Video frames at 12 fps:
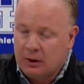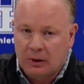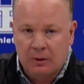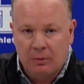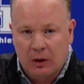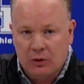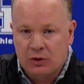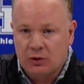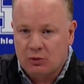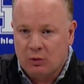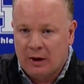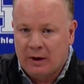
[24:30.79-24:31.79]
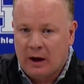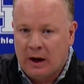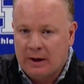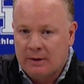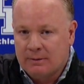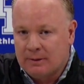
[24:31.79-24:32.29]
And emotions run
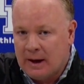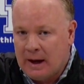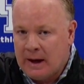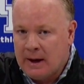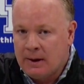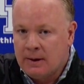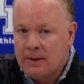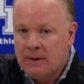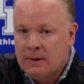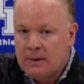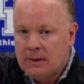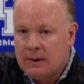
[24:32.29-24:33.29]
hot and high.